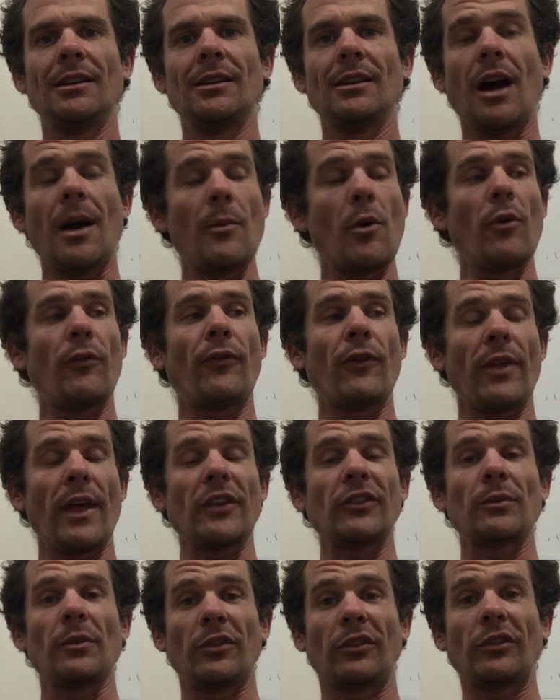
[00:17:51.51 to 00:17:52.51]
I'm all for
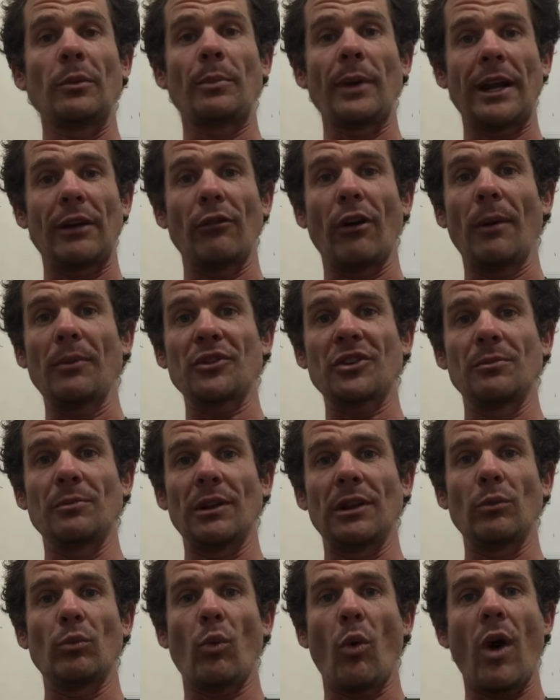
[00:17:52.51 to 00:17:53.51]
that. It's a better option,
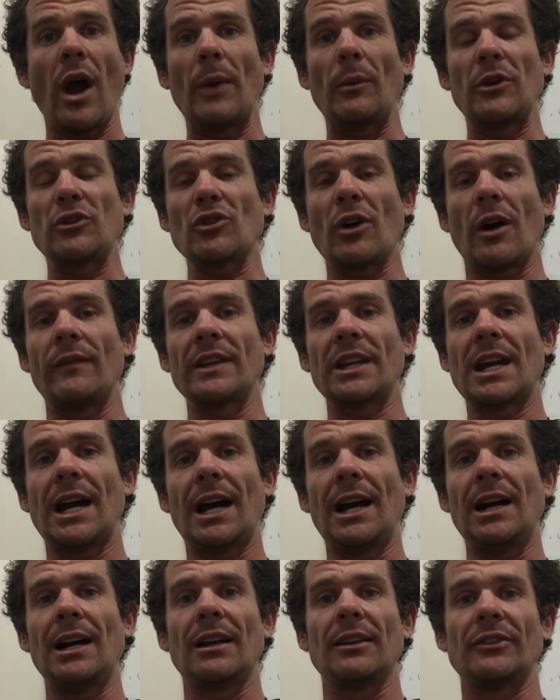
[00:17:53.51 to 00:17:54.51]
but why are we driving
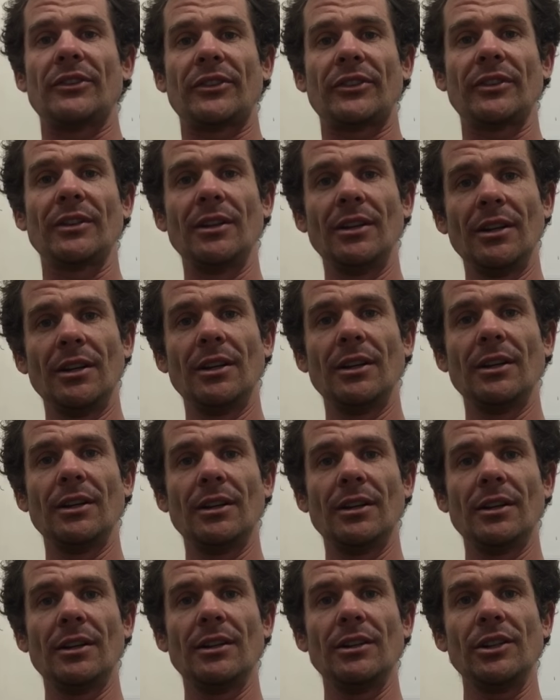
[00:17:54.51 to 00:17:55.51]
cars?
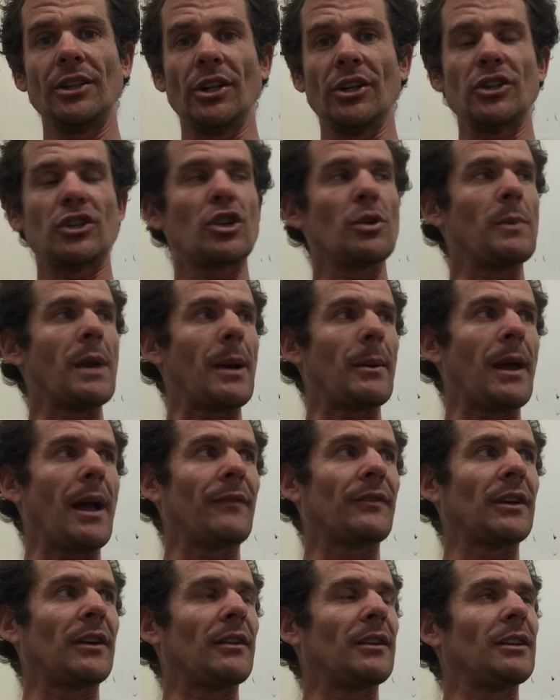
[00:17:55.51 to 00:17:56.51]
You know, you should be able to have
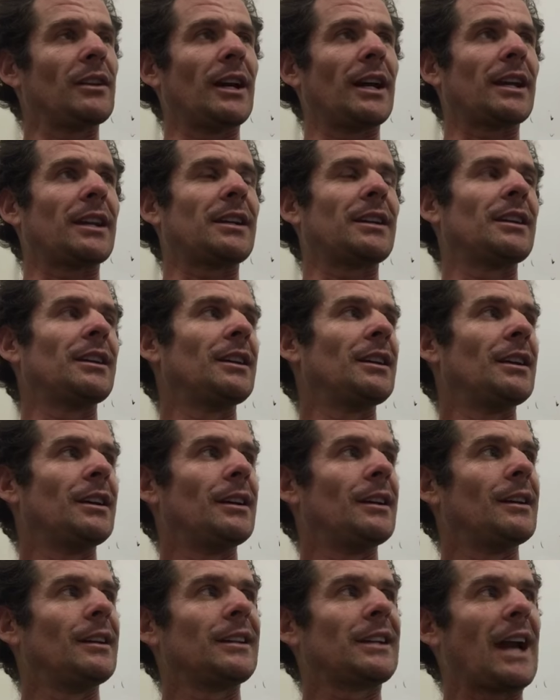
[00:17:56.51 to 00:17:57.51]
to, like,
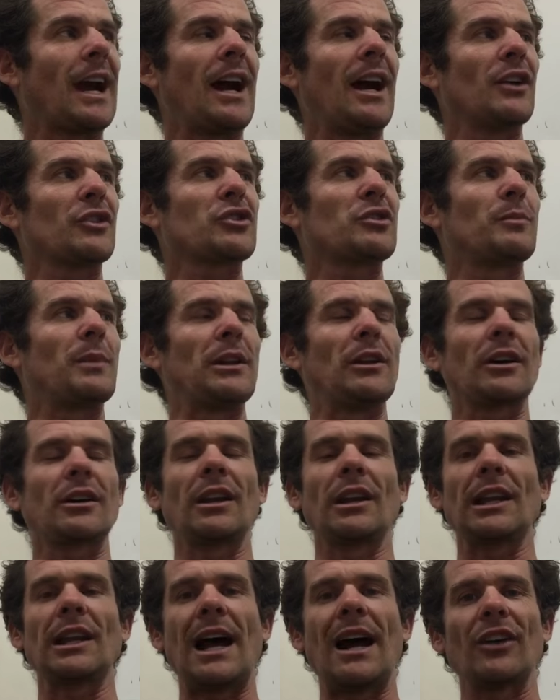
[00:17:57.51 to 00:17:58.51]
cars should be like a
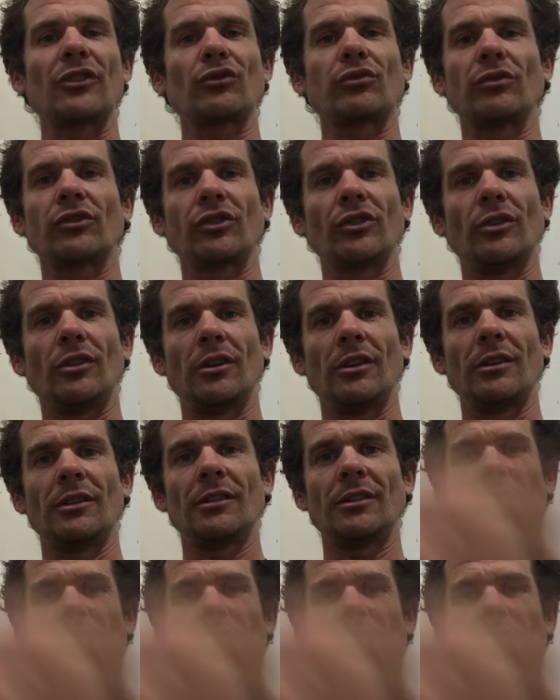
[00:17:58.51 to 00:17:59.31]
last resort.